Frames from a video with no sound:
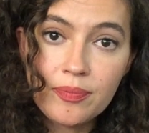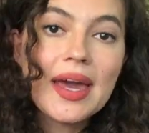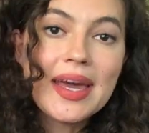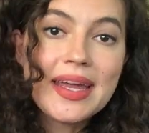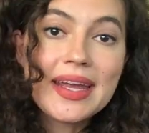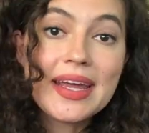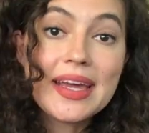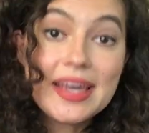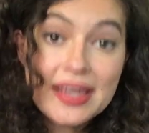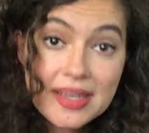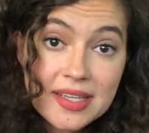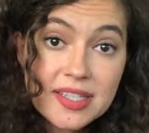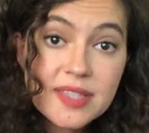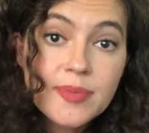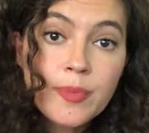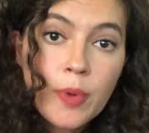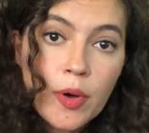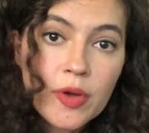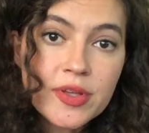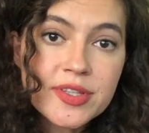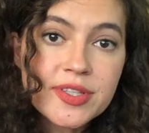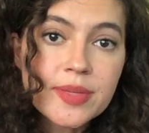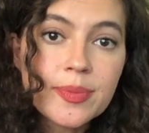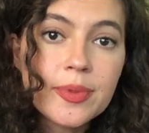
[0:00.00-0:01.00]
It is
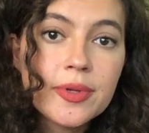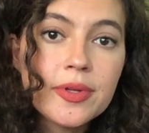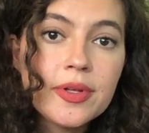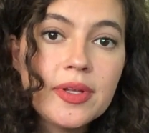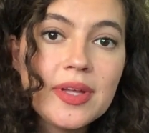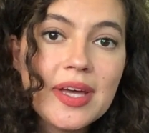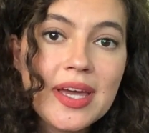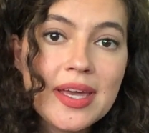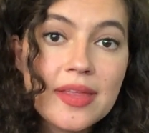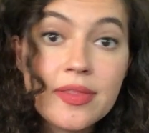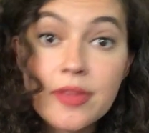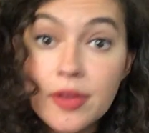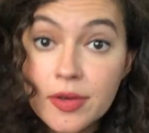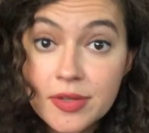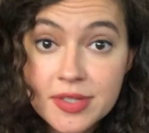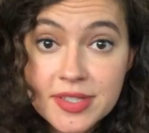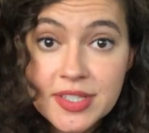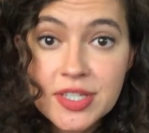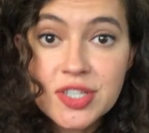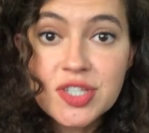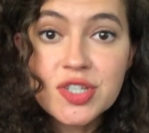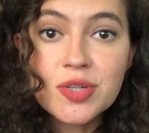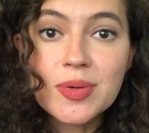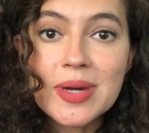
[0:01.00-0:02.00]
possible in those
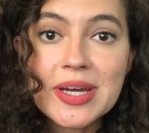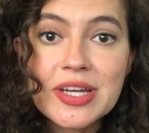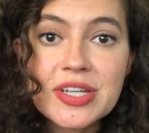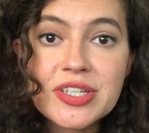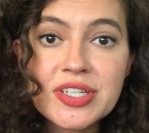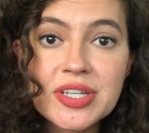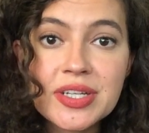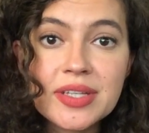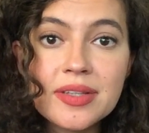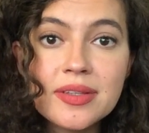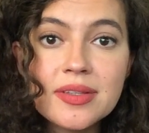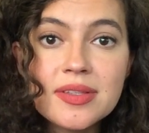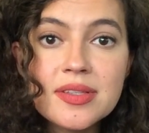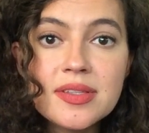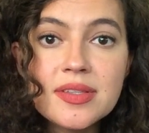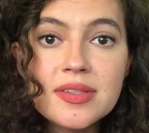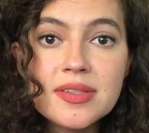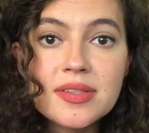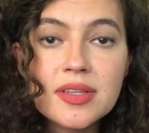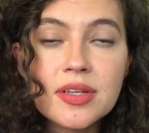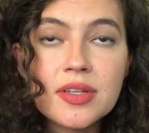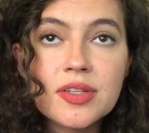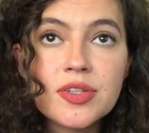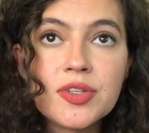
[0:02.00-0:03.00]

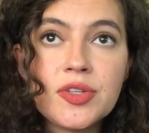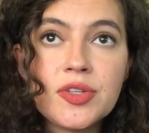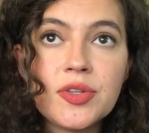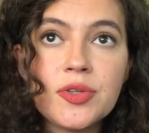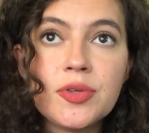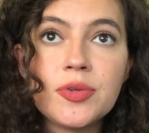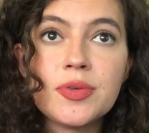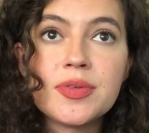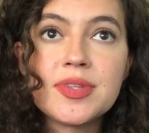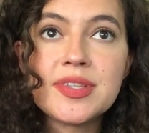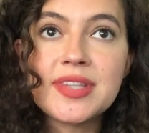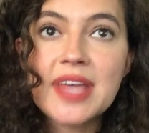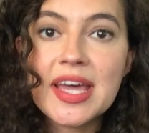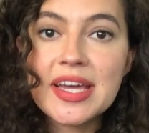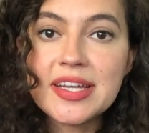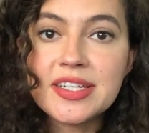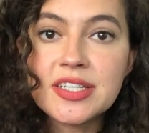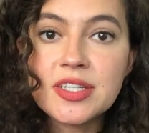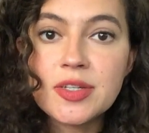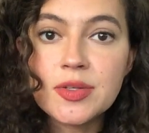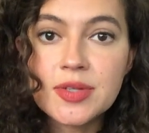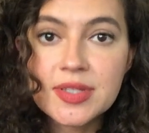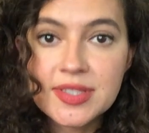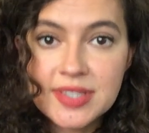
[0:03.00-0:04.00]
situations to say
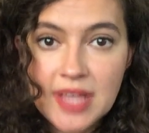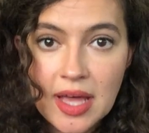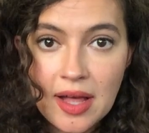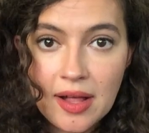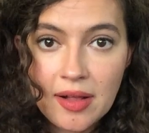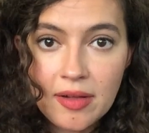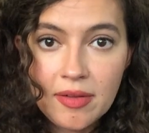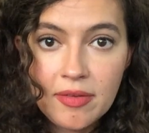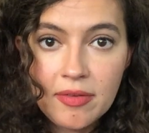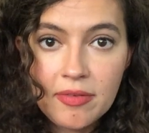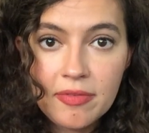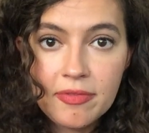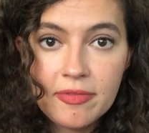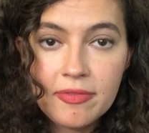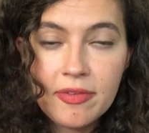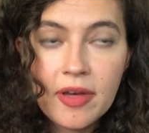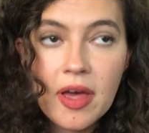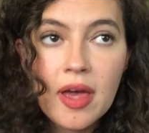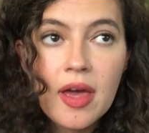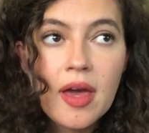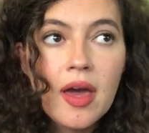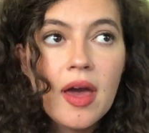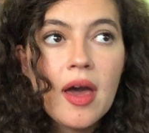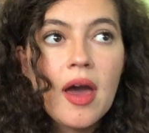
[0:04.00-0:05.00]
to yourself,
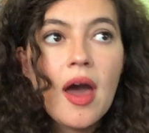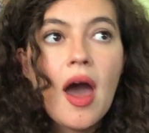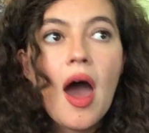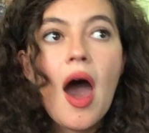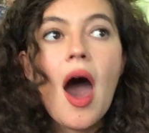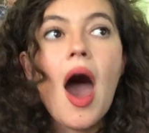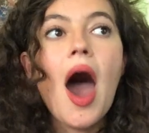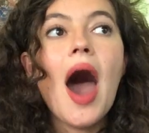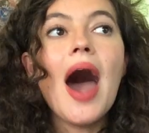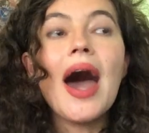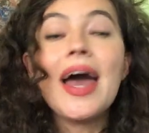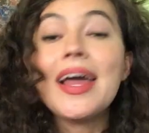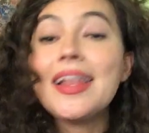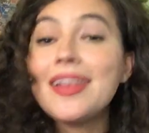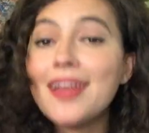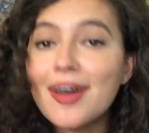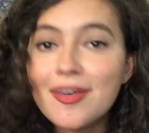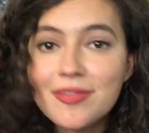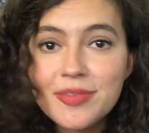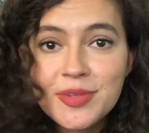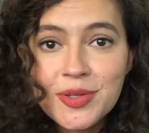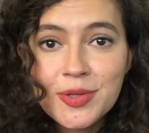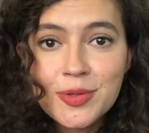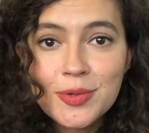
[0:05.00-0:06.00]
I
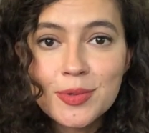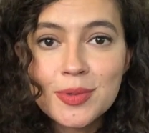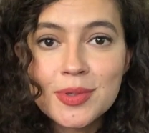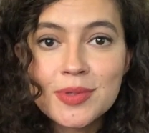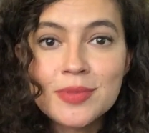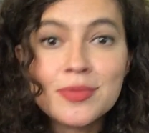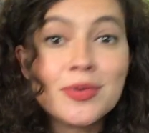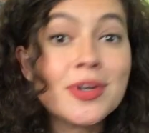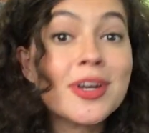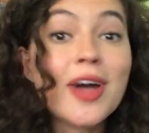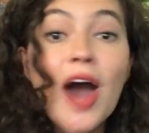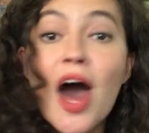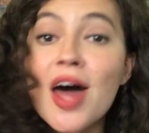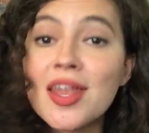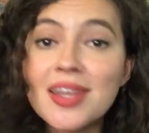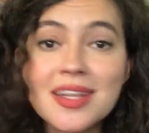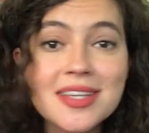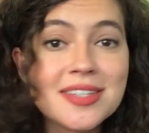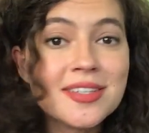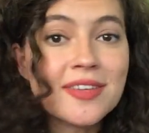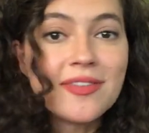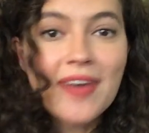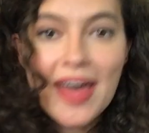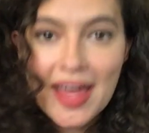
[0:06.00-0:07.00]
love you
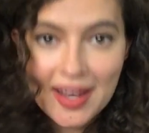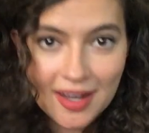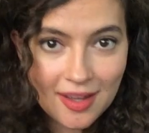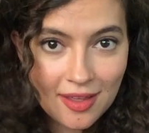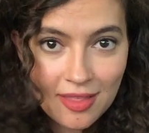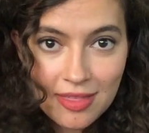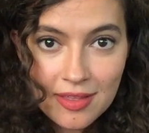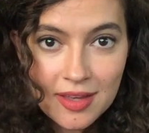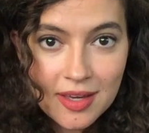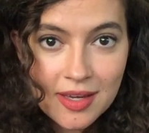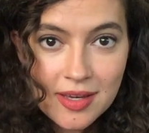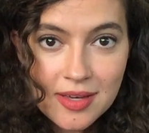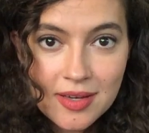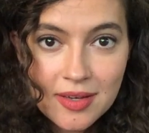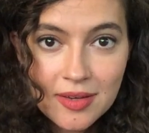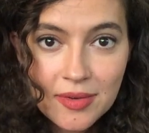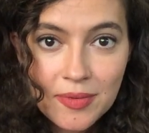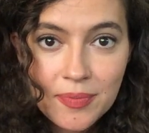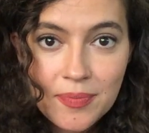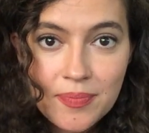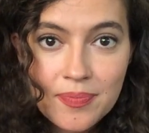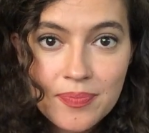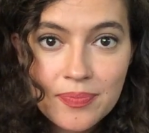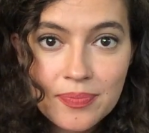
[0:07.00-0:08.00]
regardless of anything.
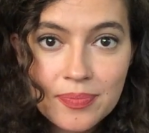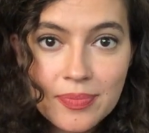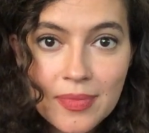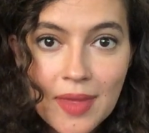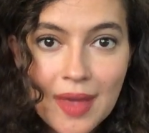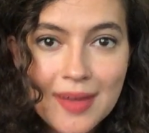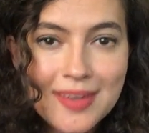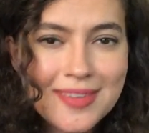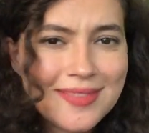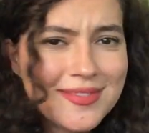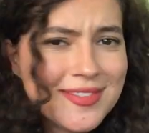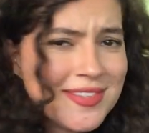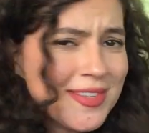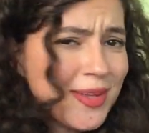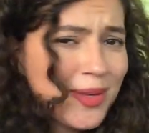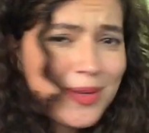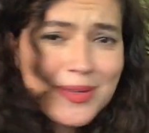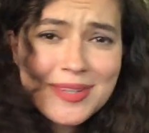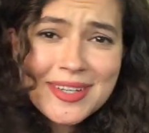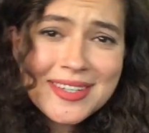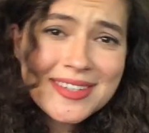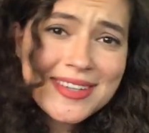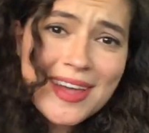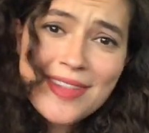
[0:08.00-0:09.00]
So you
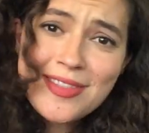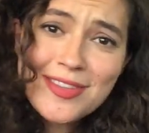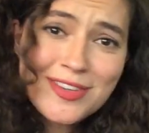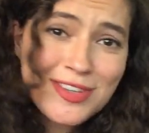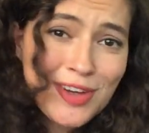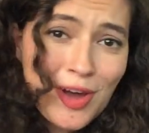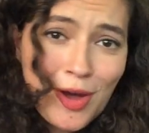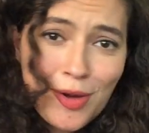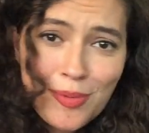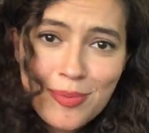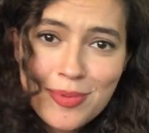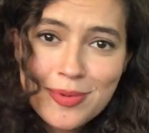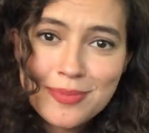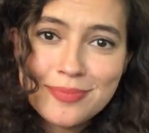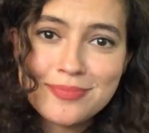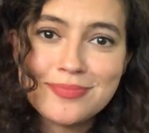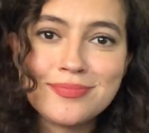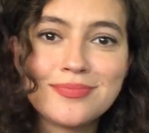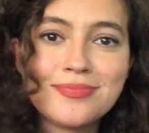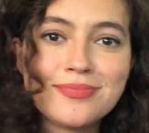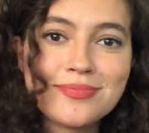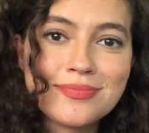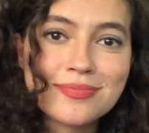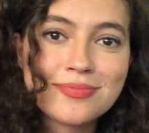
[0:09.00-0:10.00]
didn't get the job.
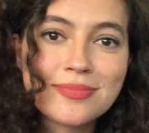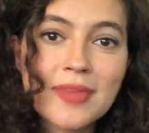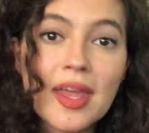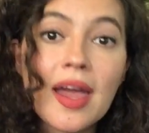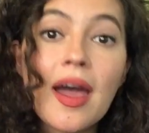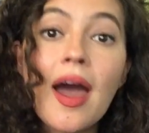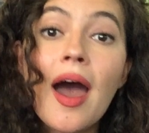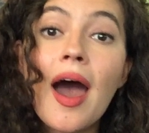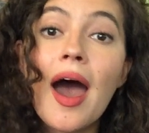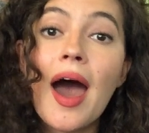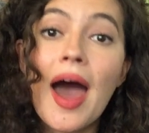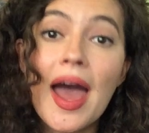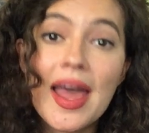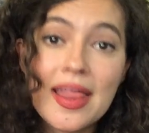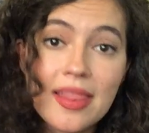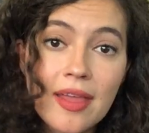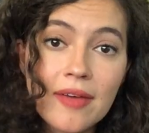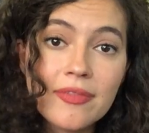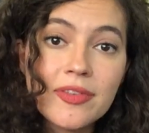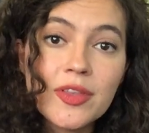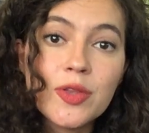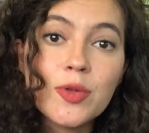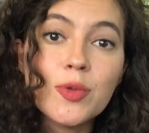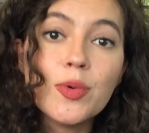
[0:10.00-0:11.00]
I
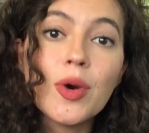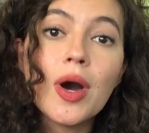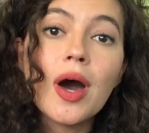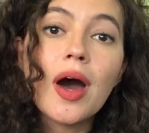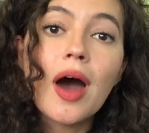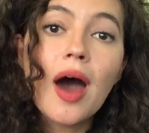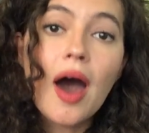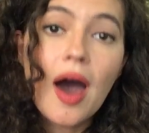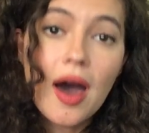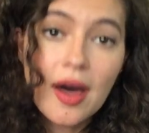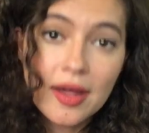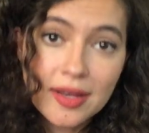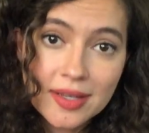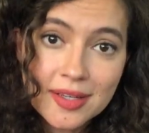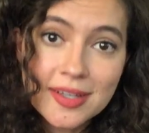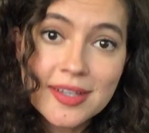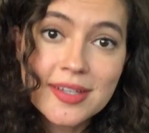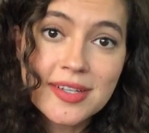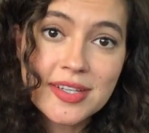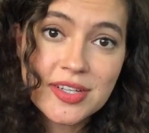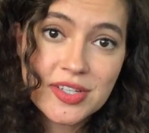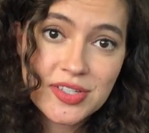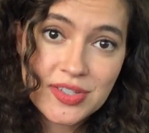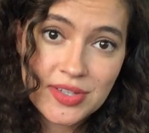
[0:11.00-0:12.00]
love you
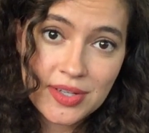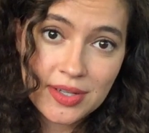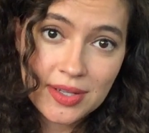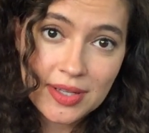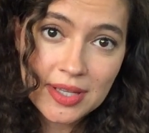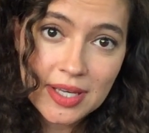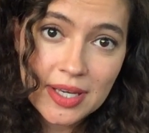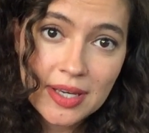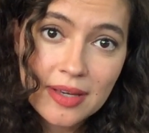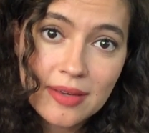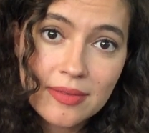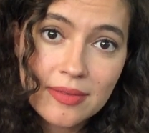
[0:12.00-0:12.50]
unconditionally.